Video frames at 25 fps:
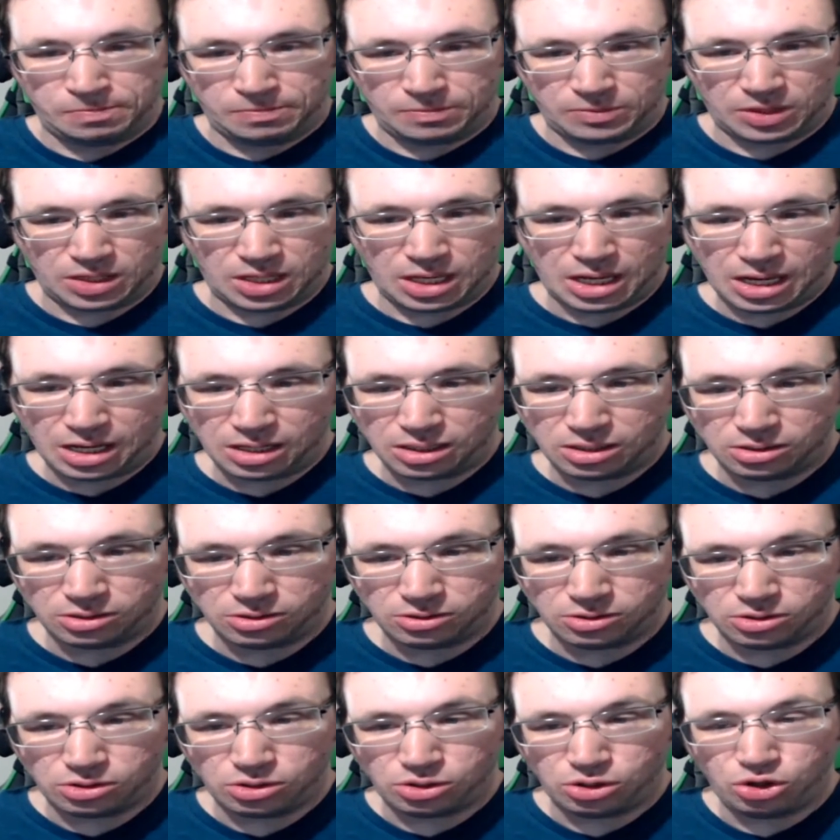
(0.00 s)
and
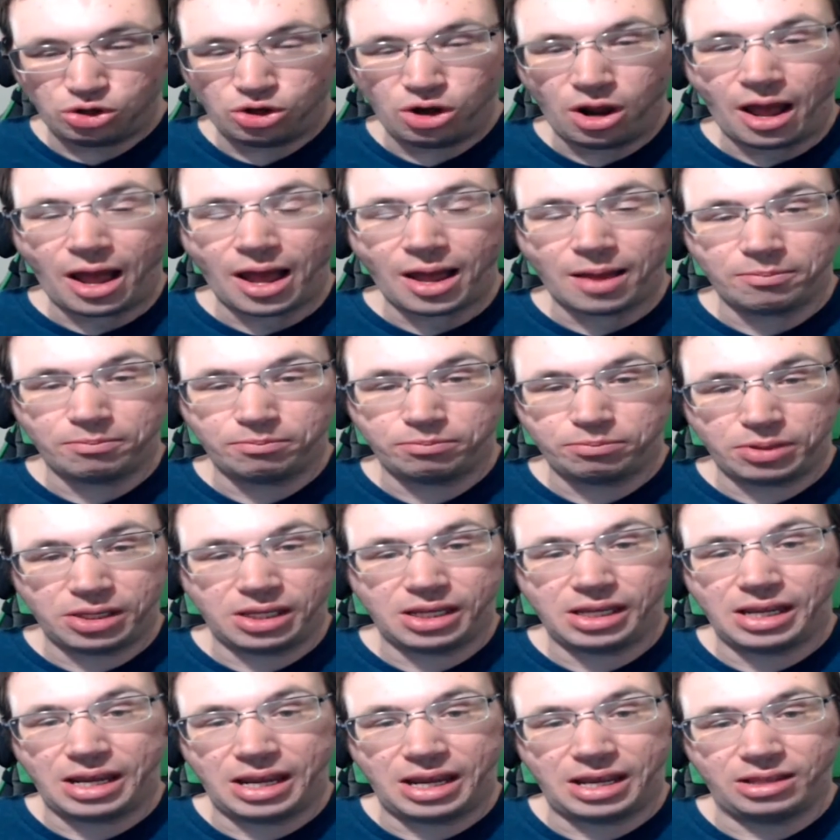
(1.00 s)
not be
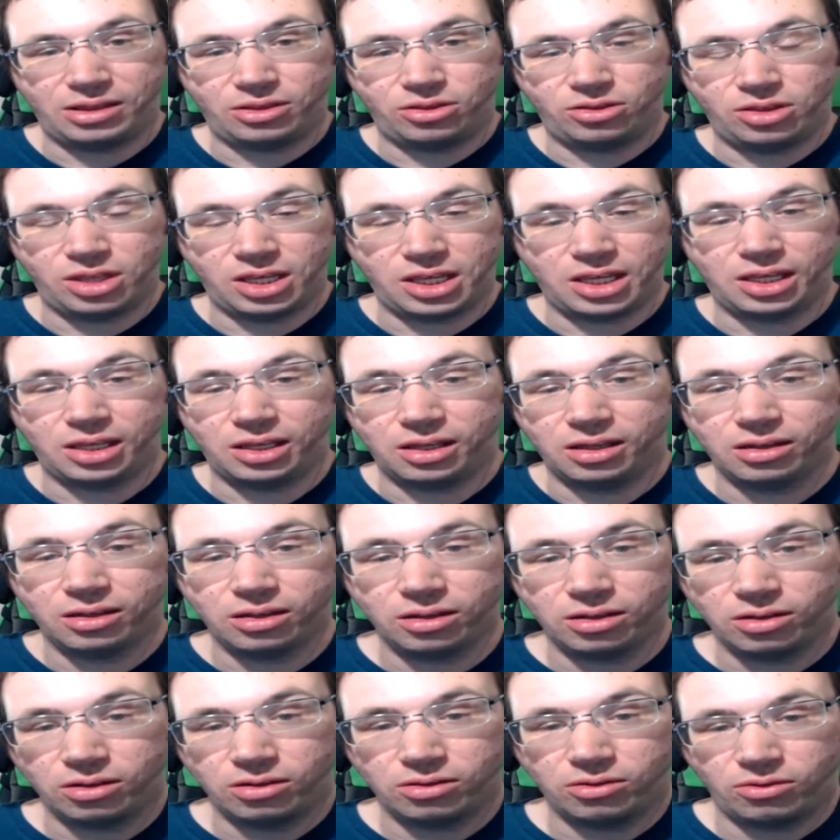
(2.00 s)
in the
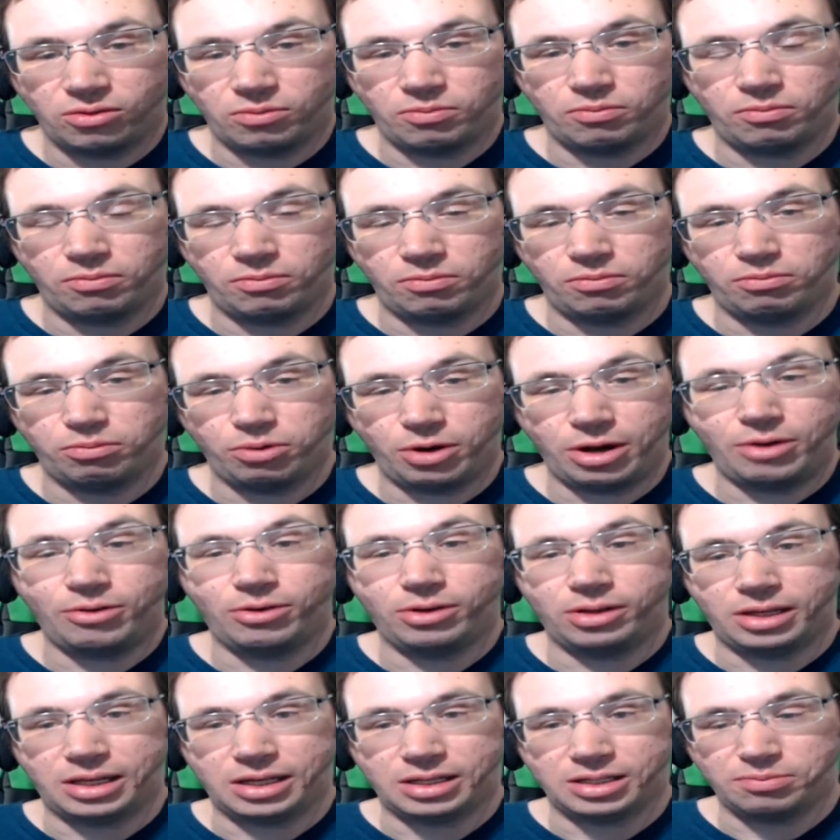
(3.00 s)

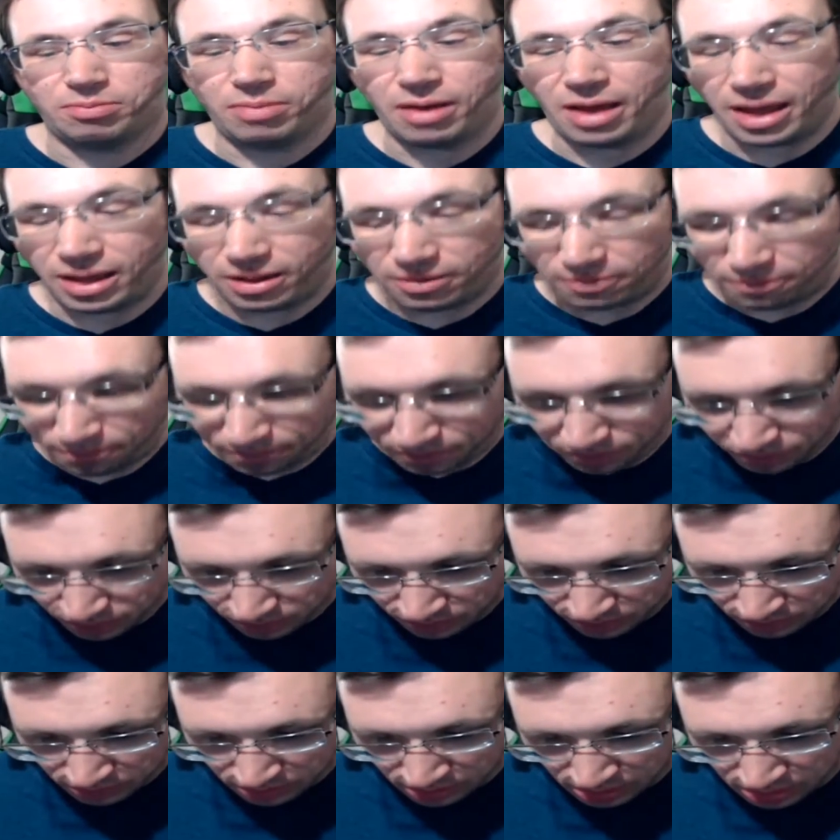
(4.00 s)
pre-release, but
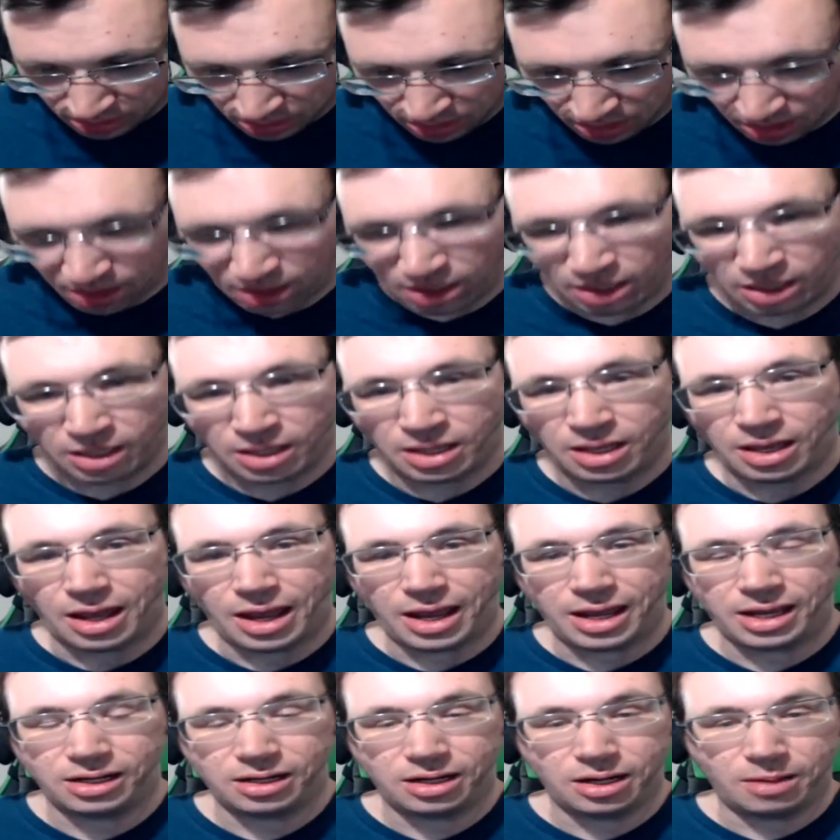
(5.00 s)

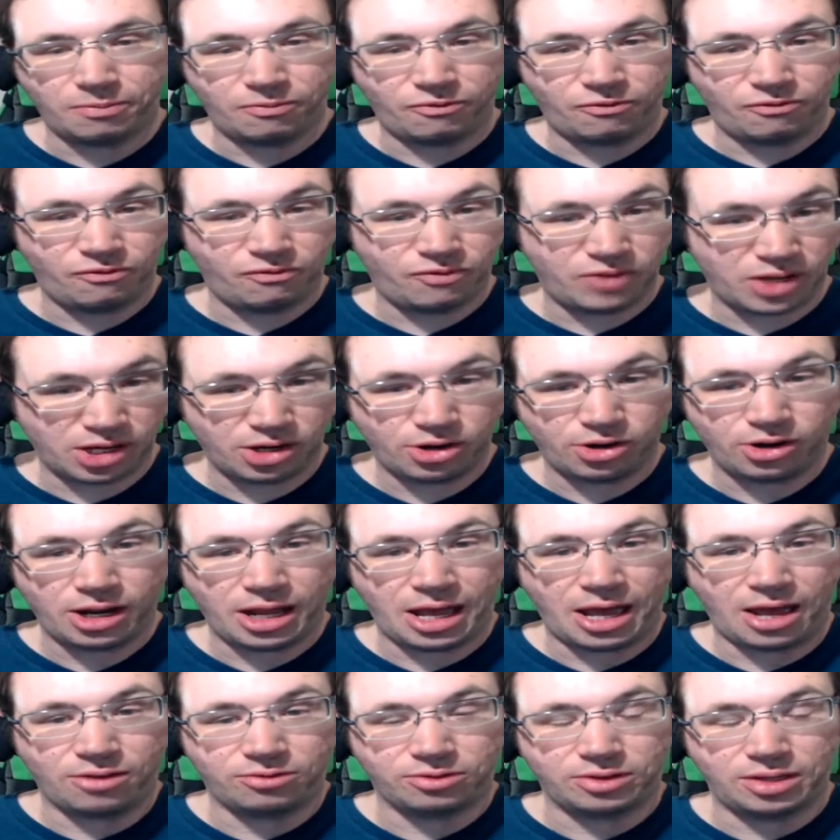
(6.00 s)
I ended up figuring
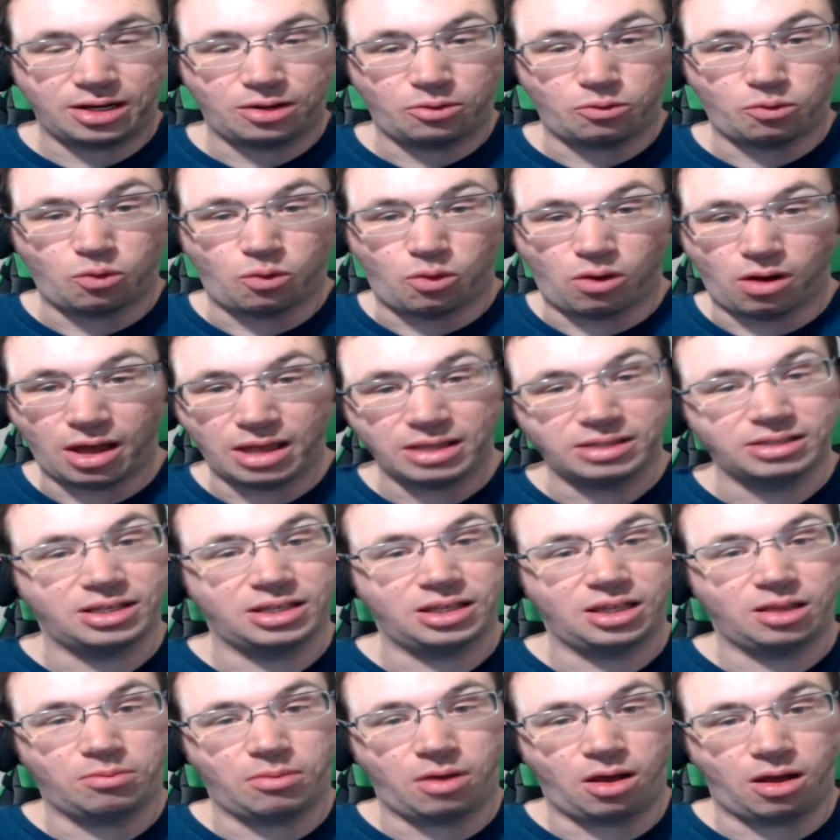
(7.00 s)
out that it was in
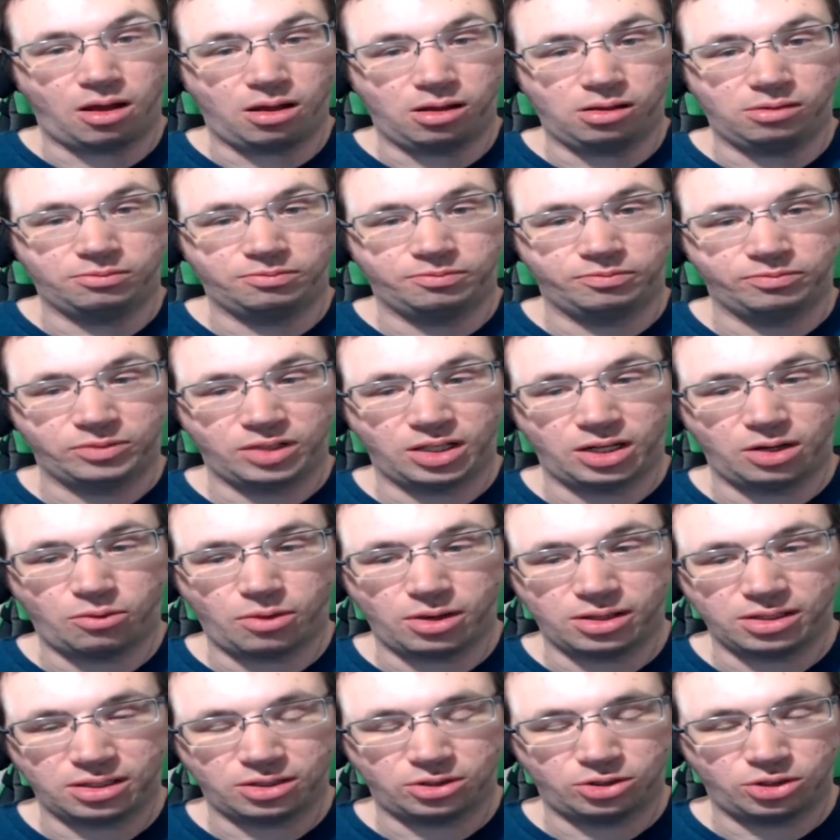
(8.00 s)
the mall, that it
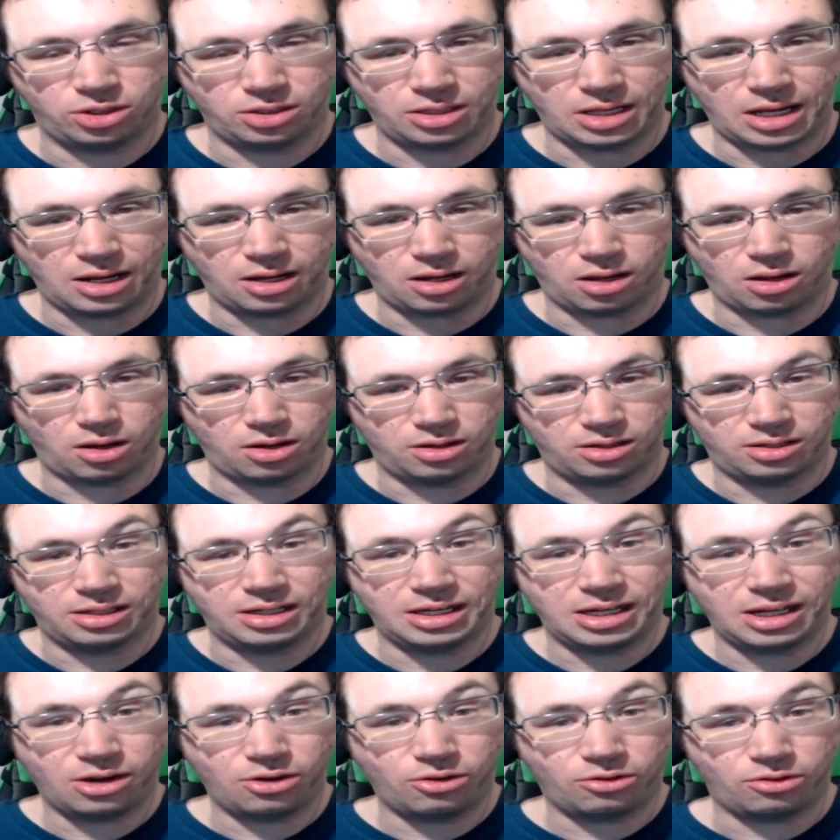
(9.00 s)
wasn't just like
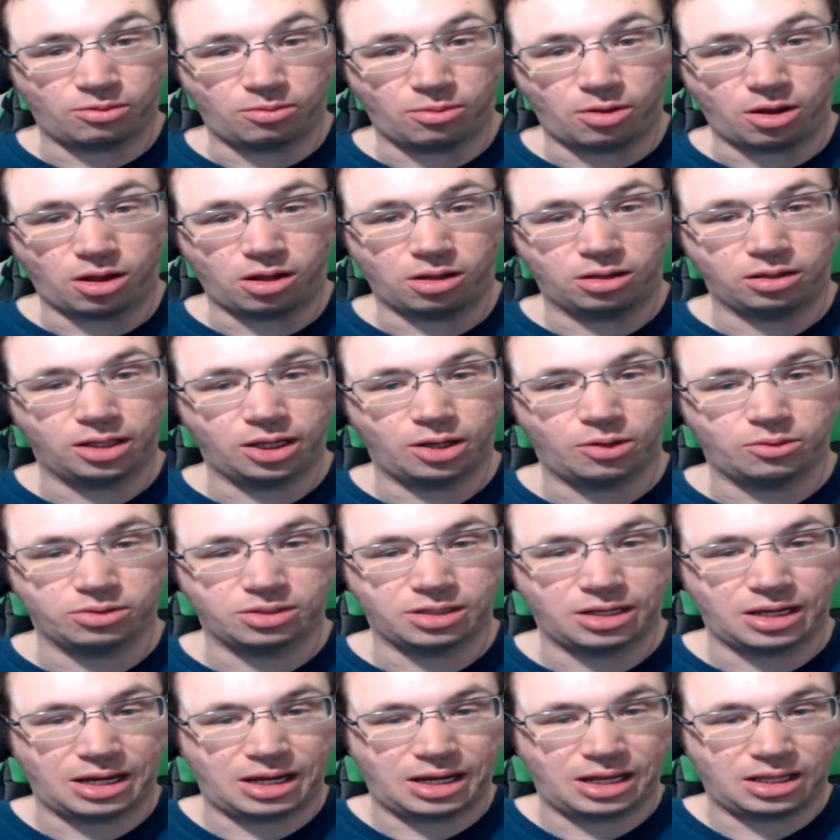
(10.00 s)
near the mall. It was
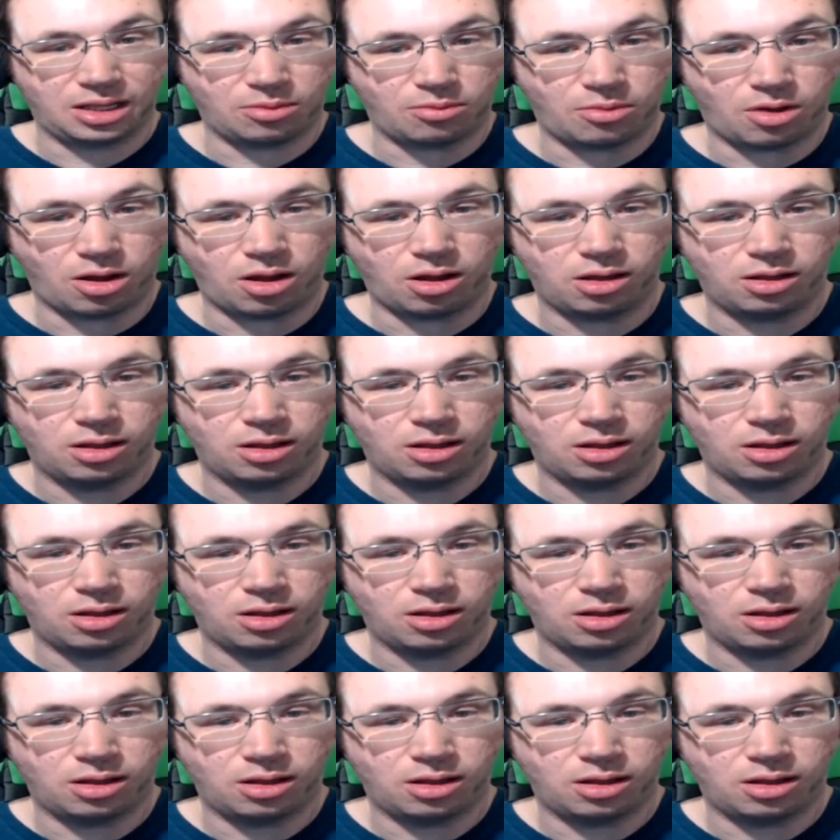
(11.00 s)
in the mall.